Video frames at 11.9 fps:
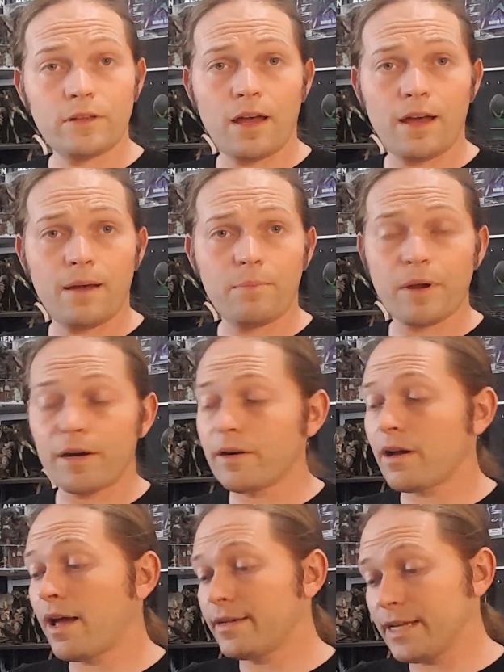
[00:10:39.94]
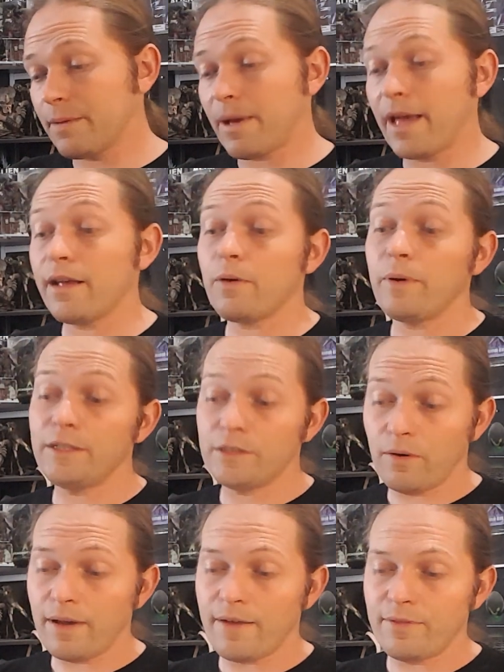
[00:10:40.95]
Predator Hunting Bike, we
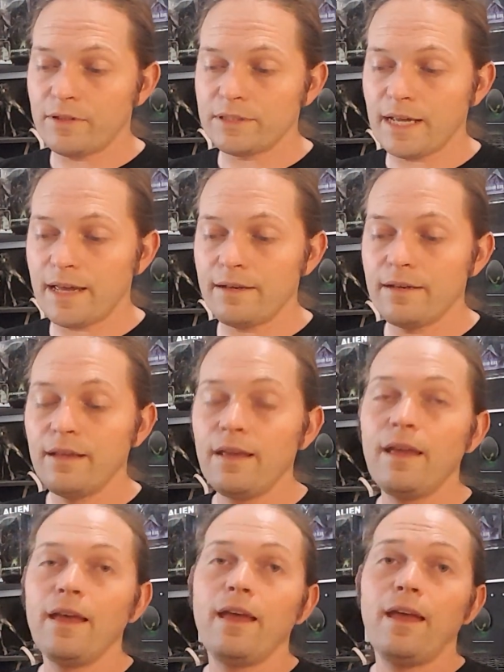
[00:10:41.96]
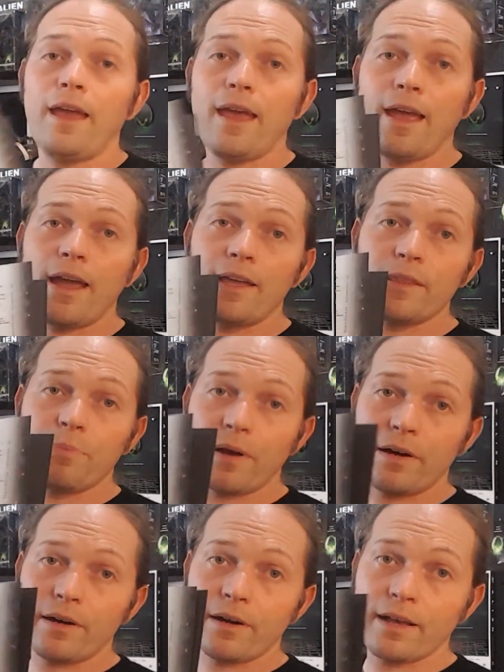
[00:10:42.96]
don't have those yet. And the
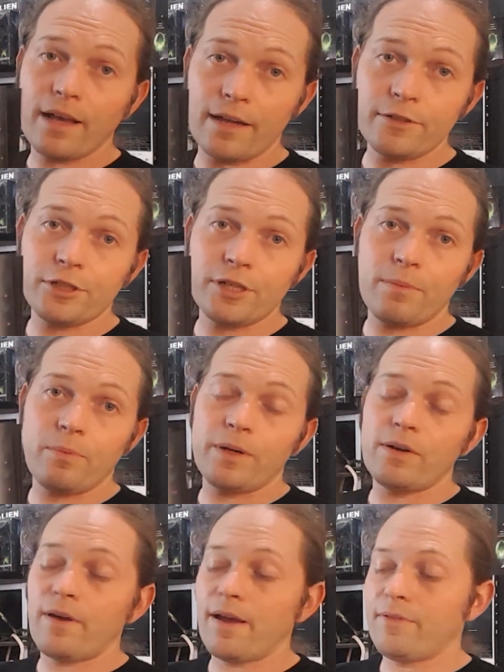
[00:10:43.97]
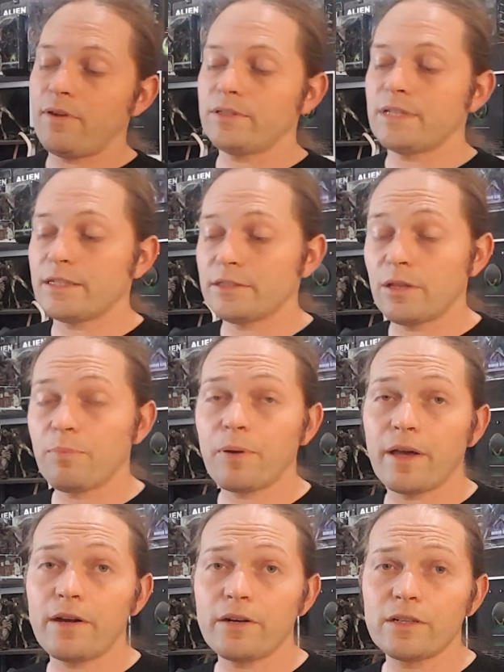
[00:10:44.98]
Predator Gunship, we don't have those yet. So the
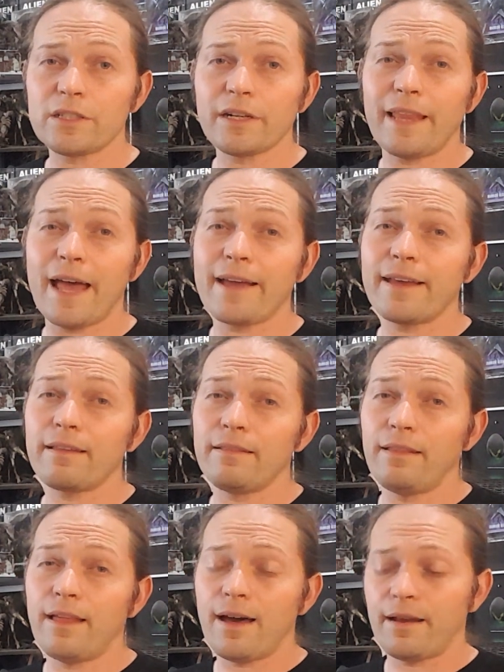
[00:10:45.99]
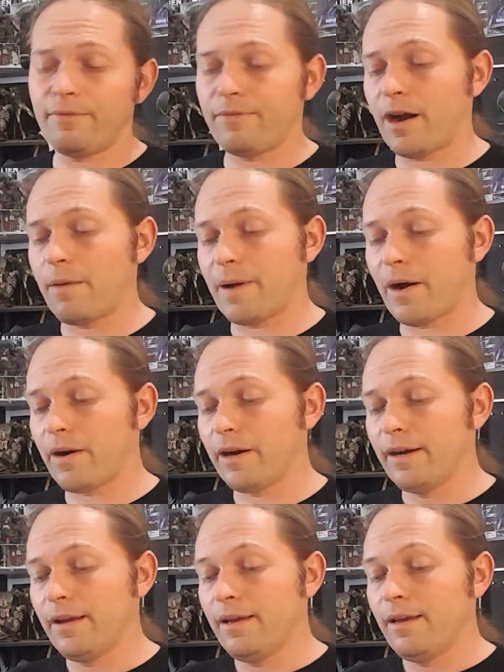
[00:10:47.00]
Predators are lacking a lot of firepower.
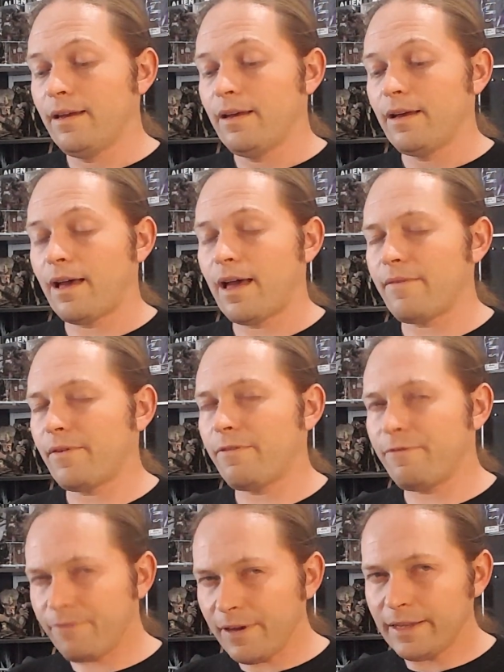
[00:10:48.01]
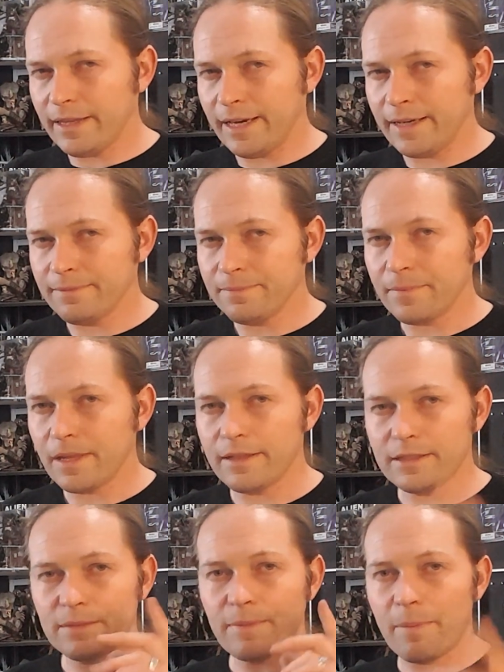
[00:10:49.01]
I have a feeling, and
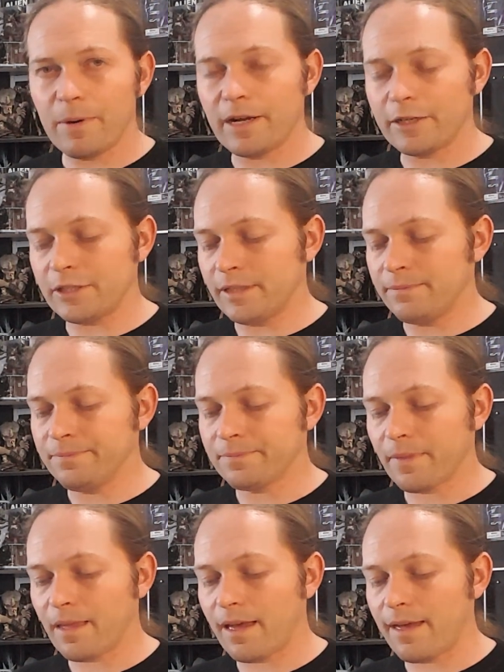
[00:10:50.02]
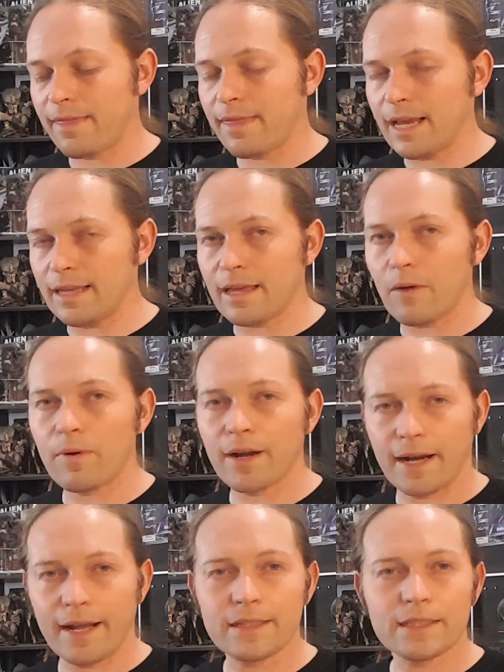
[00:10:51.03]
this is my prediction, I think that we're
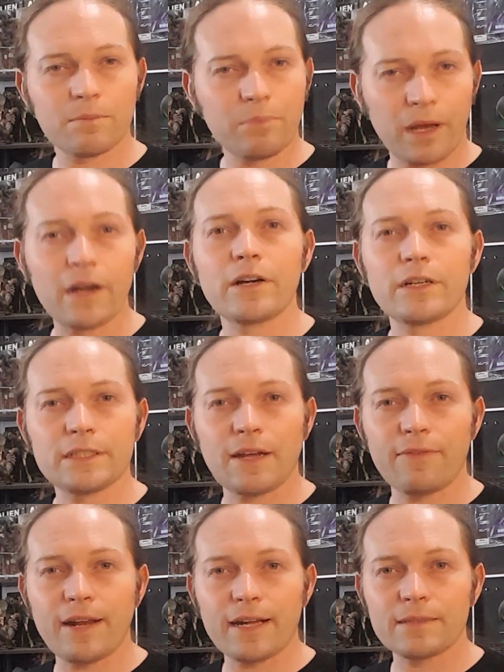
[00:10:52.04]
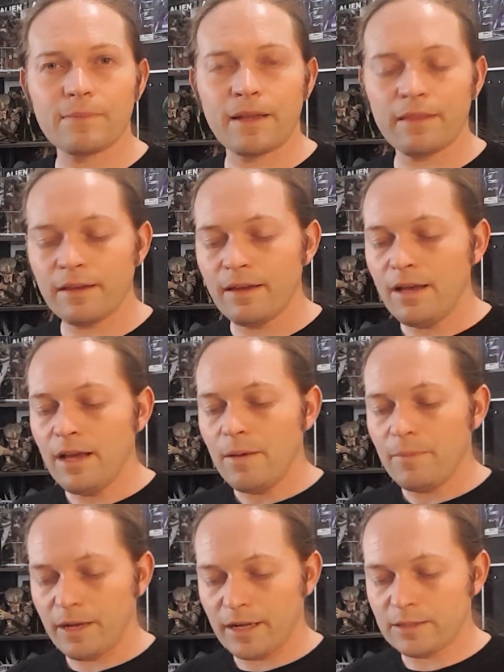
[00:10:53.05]
going to get some Predator stuff next month,
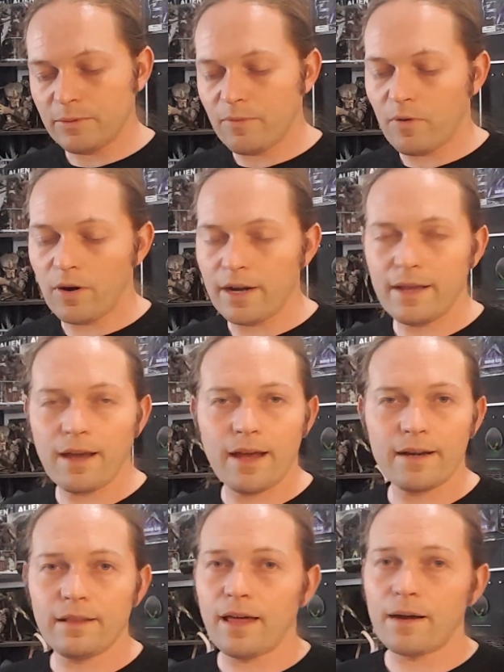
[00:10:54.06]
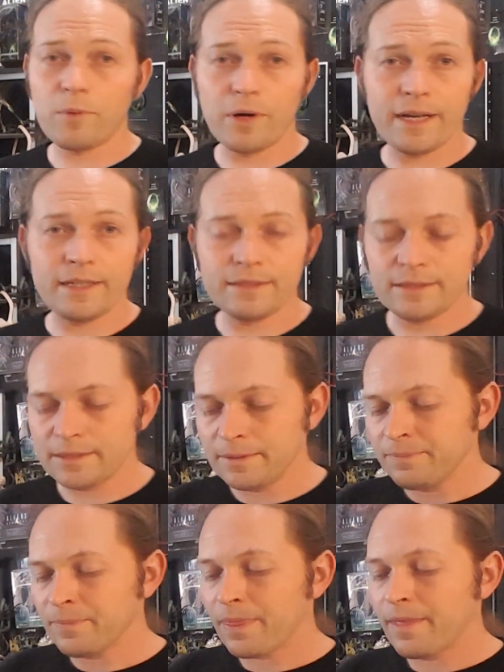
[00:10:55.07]
because we've already gotten a lot of Marines,
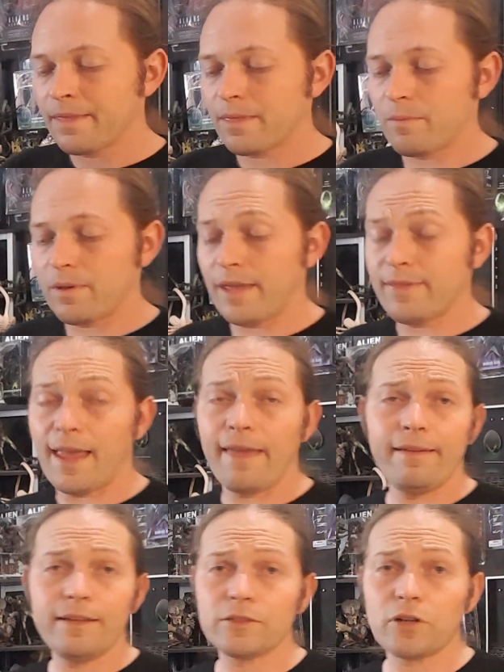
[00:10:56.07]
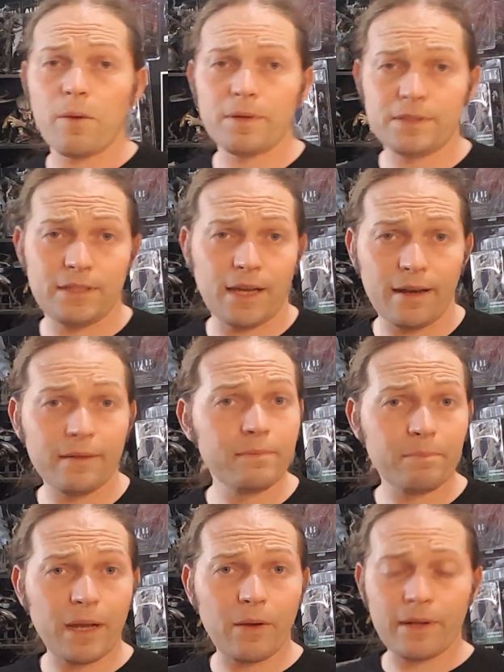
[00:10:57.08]
and the aliens are almost done
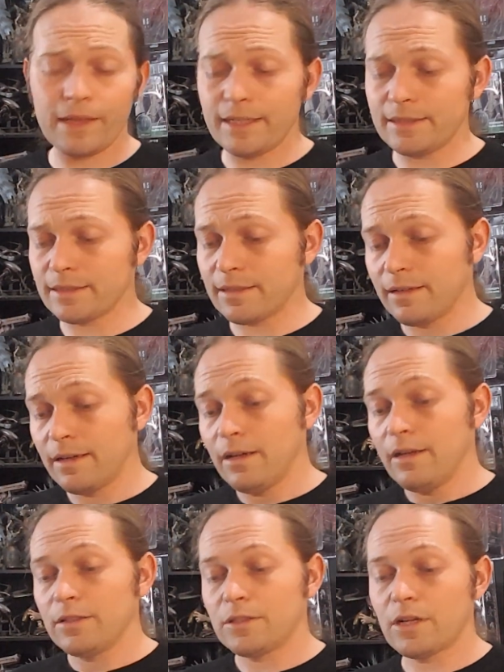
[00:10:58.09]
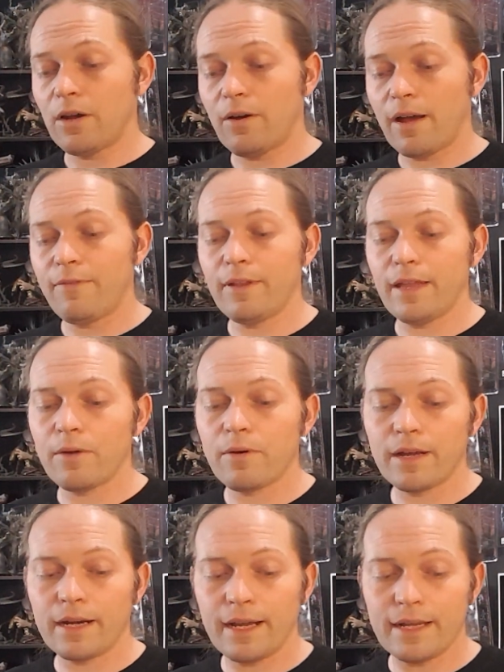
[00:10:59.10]
being released. So I feel like
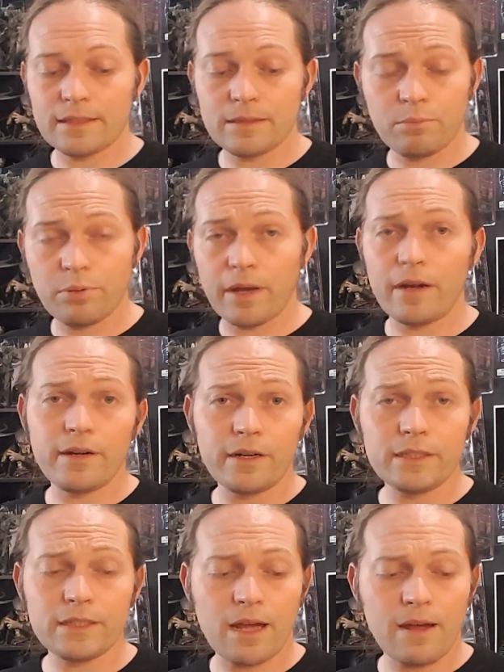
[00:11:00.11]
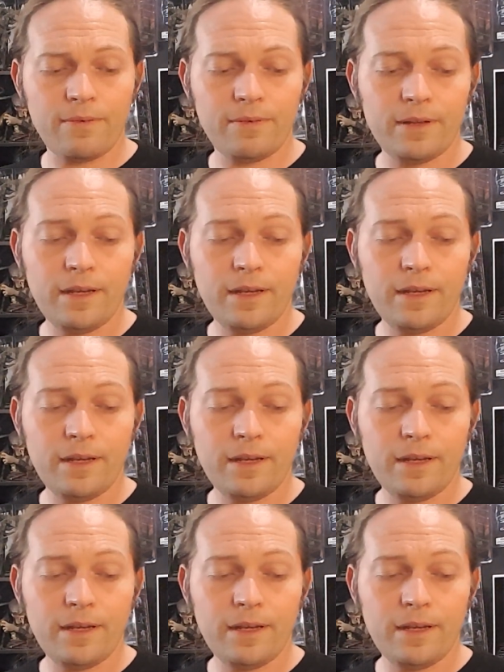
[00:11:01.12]
we're going to get some Predator stuff,